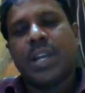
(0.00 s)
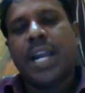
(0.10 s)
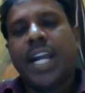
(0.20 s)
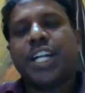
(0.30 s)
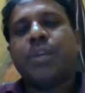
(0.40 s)

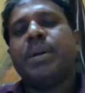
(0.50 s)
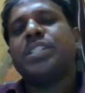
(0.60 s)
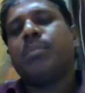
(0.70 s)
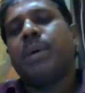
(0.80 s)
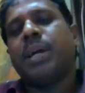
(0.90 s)
it
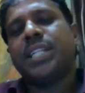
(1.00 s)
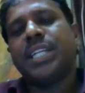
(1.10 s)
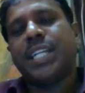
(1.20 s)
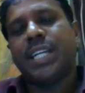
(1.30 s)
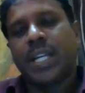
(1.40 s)
depends upon
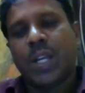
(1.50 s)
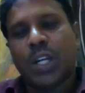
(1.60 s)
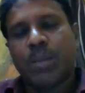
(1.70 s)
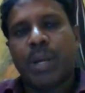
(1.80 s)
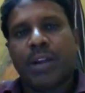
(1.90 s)
the
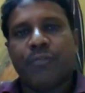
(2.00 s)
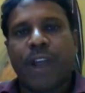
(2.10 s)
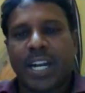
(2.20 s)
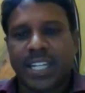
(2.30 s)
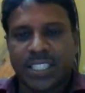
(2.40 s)
number of
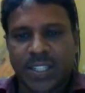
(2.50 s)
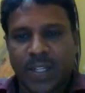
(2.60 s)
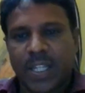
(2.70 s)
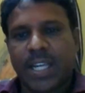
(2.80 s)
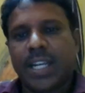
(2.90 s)
factors
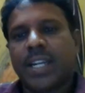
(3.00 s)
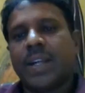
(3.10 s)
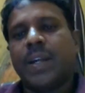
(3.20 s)
are there,